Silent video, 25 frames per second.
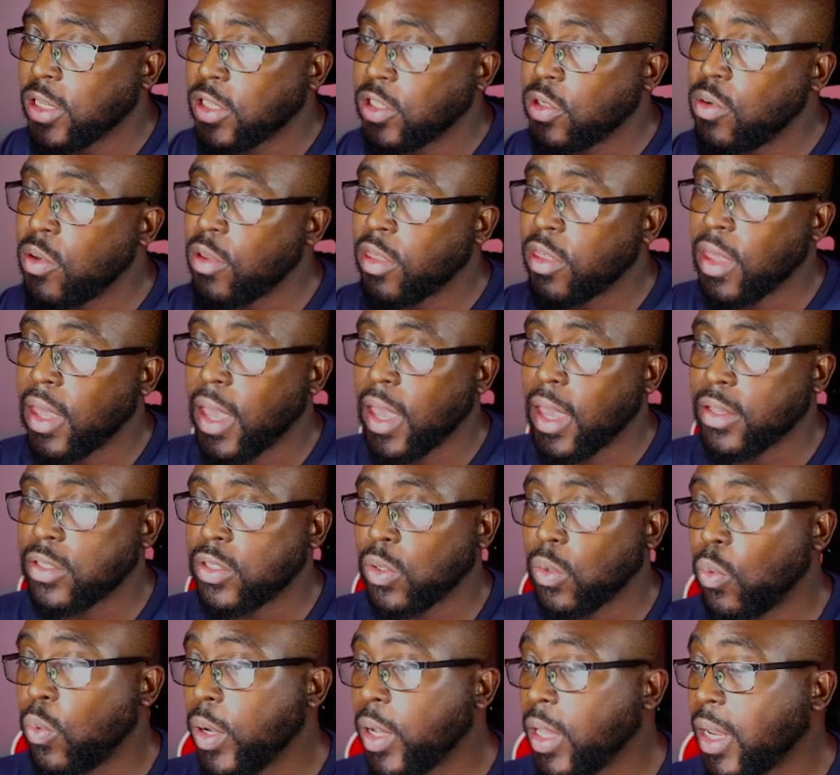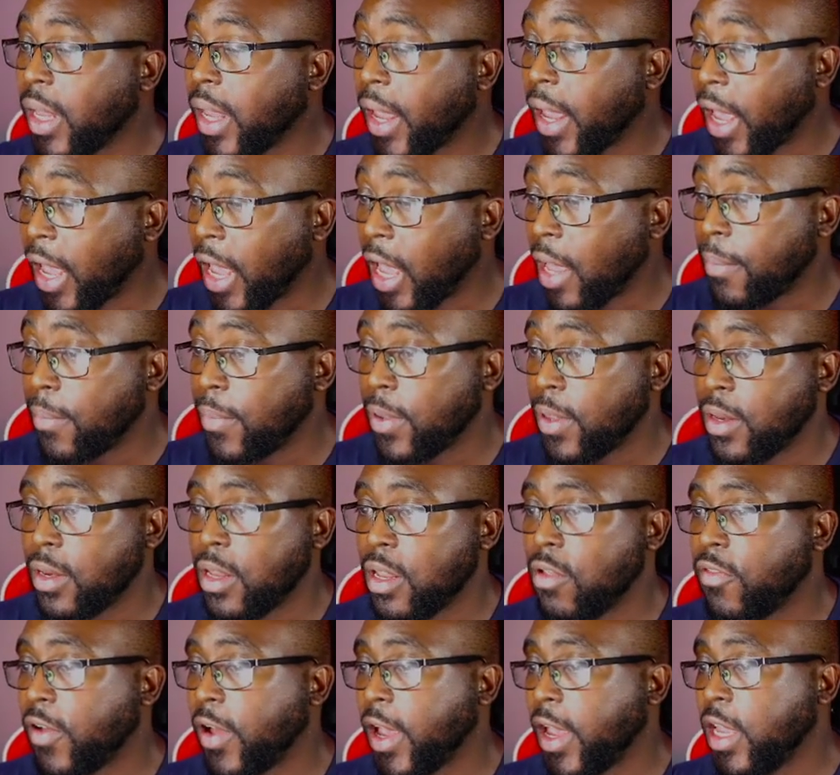two things will happen
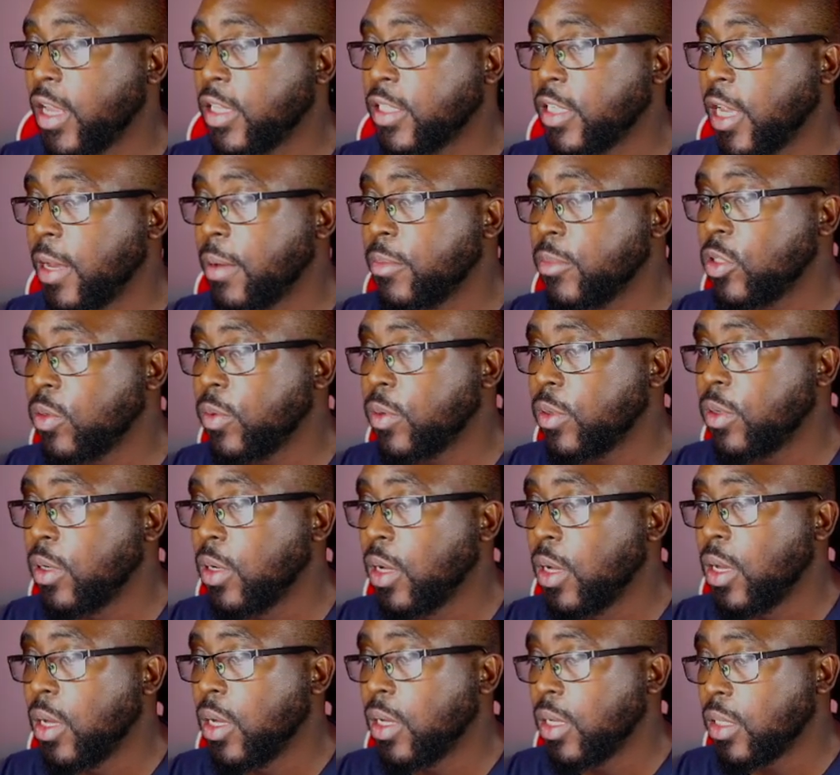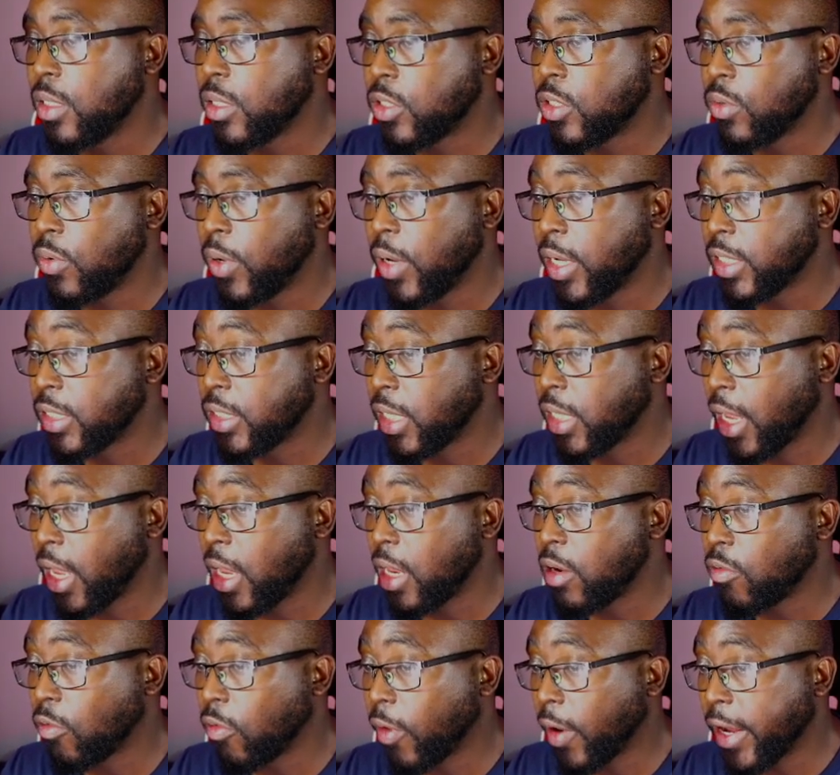if I attempt to to
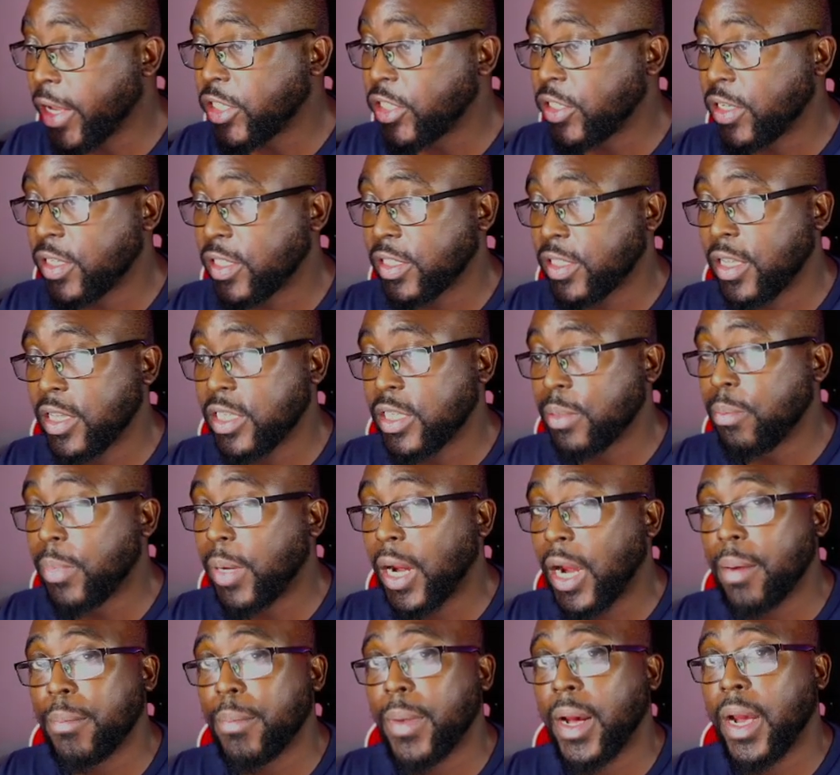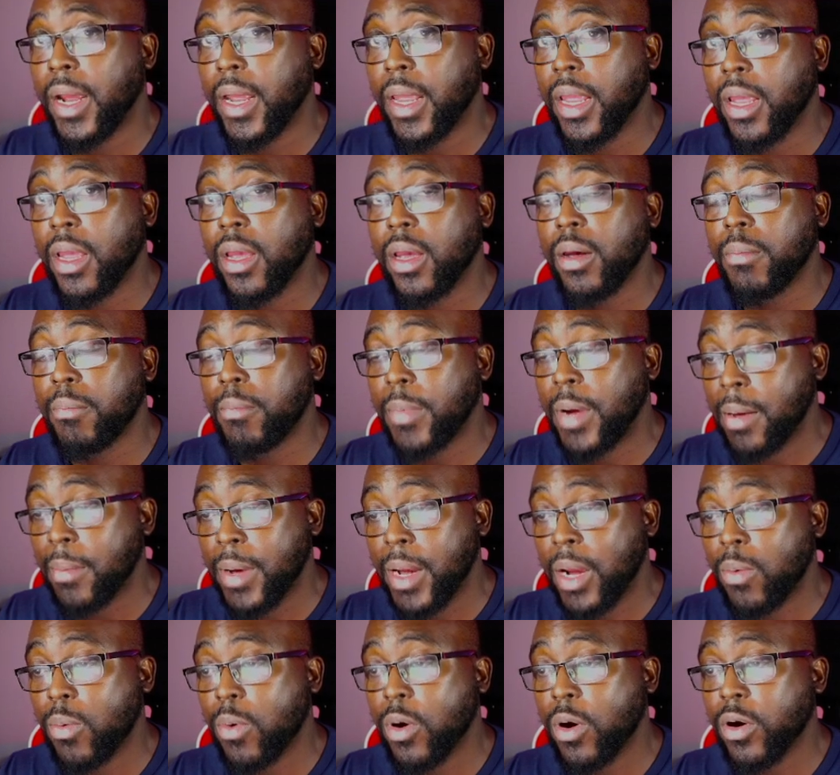attain righteousness by my by
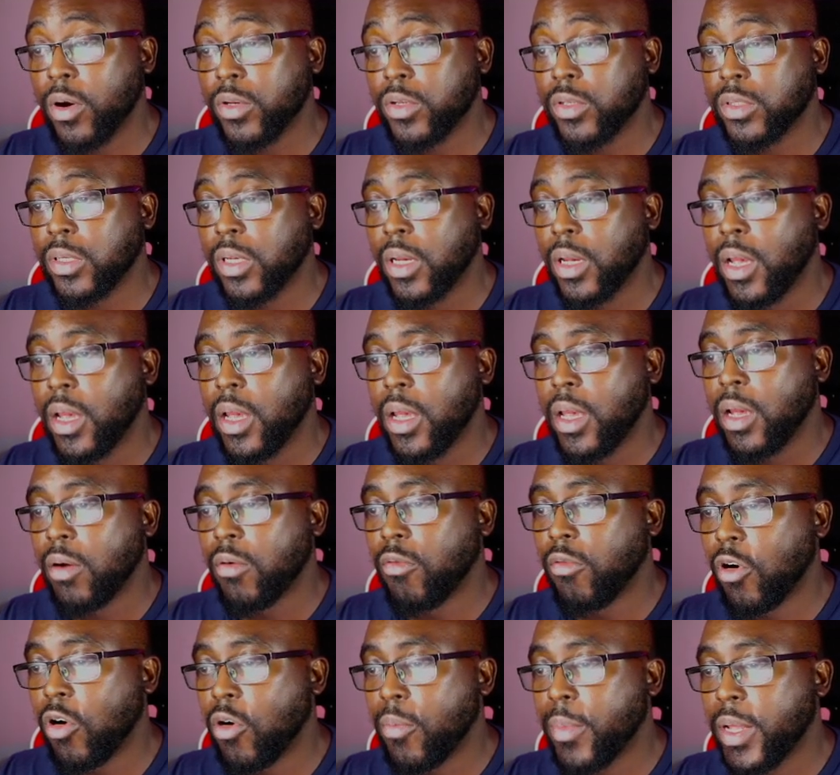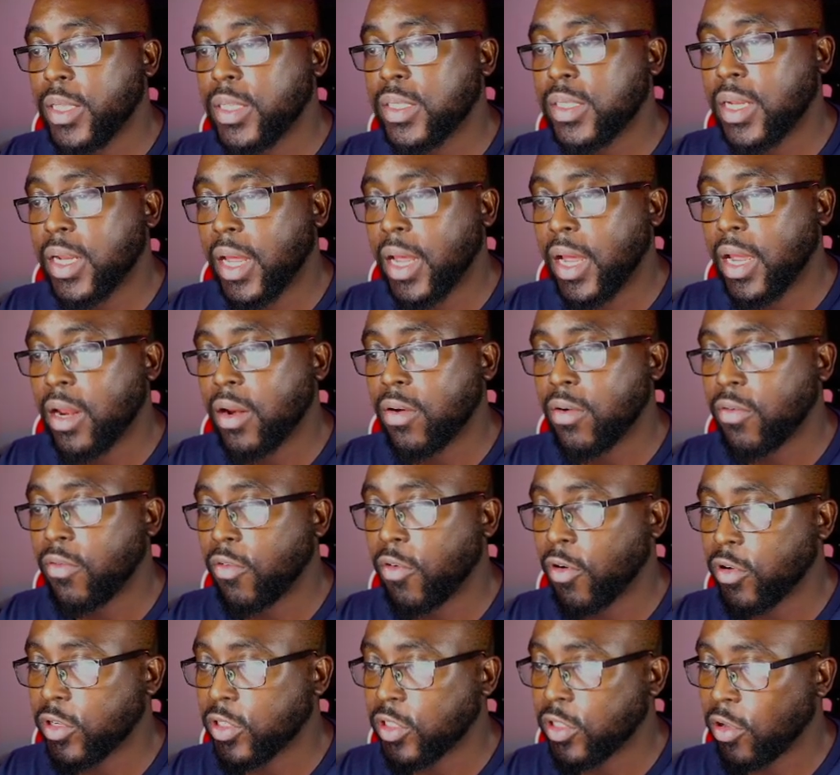my works? Romans 9
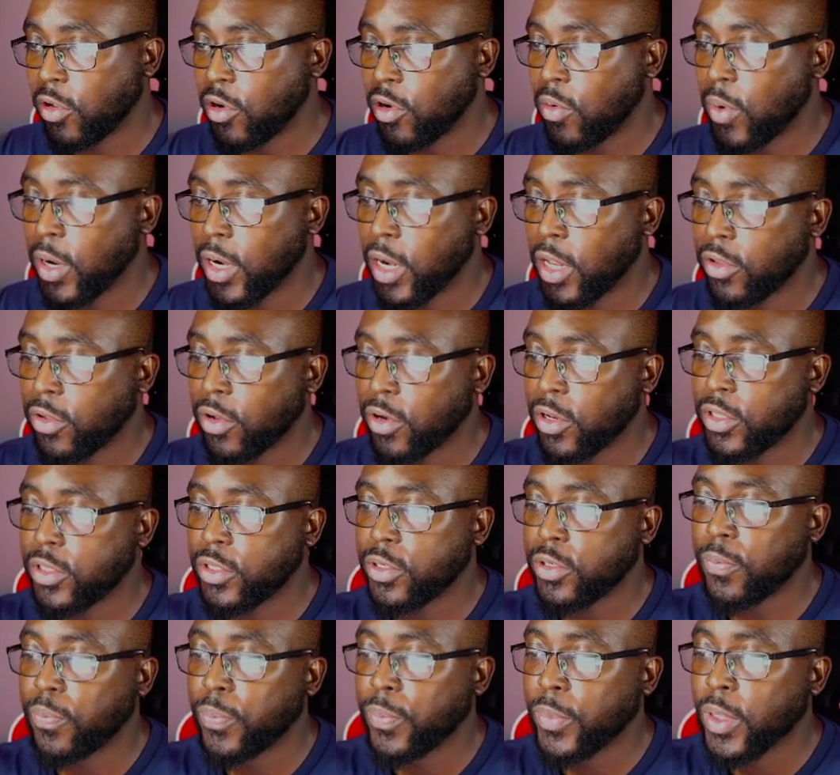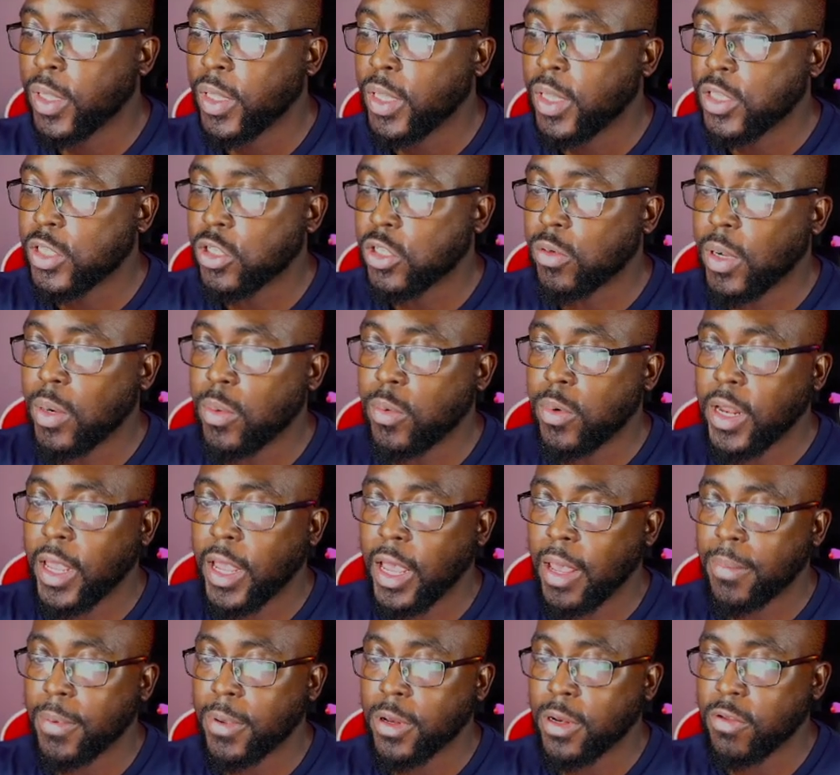verse 31 and 32. So what will
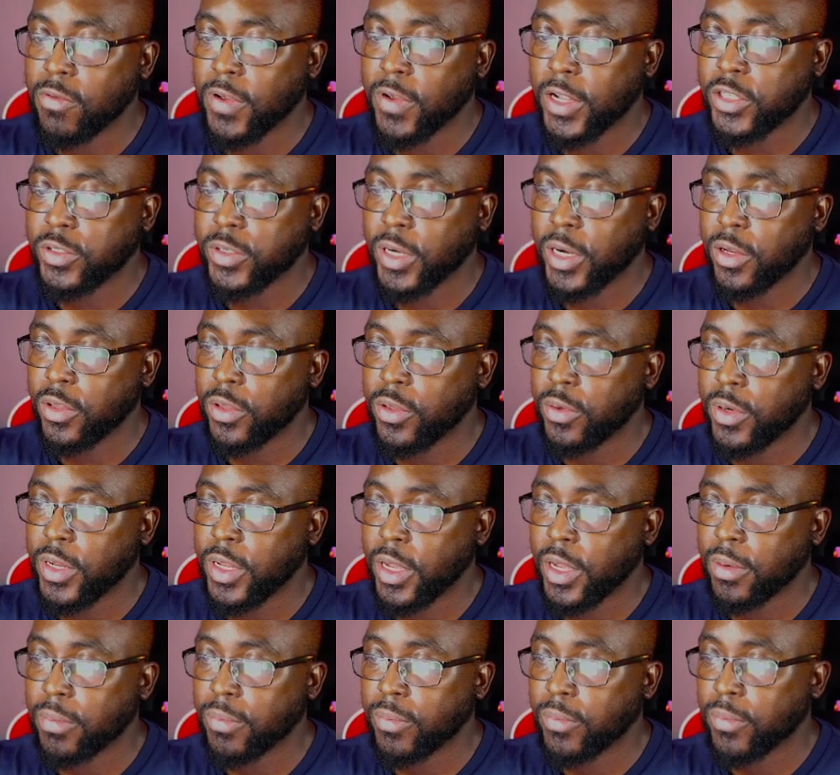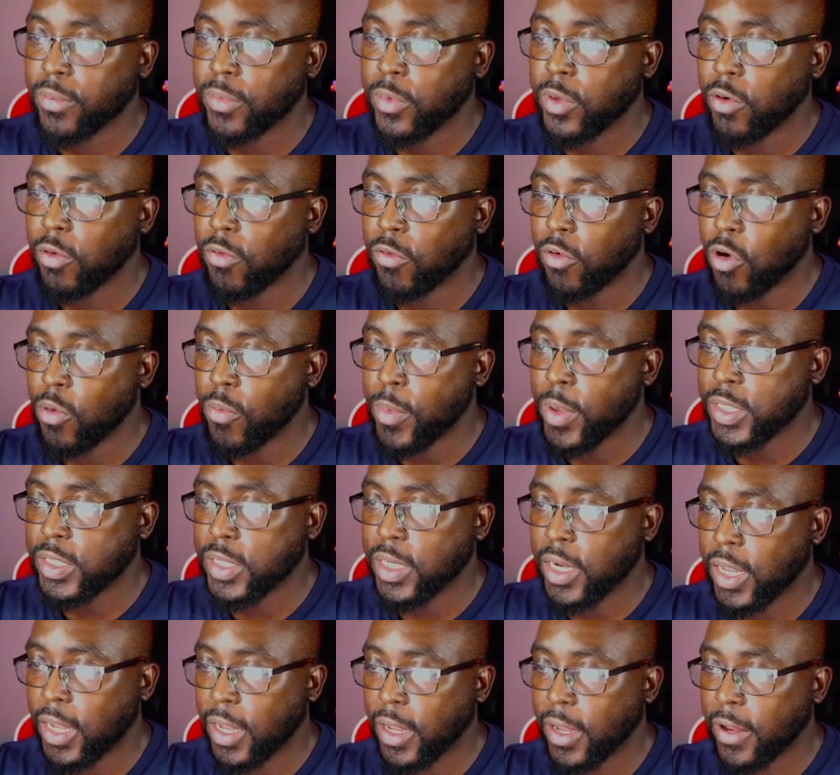happen if I try to do that? Romans
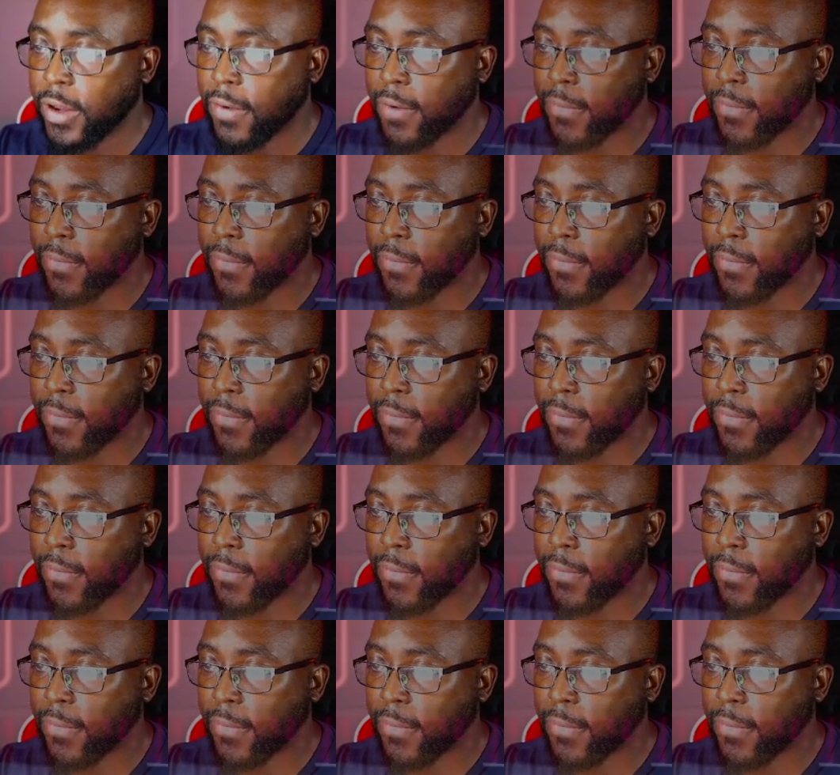9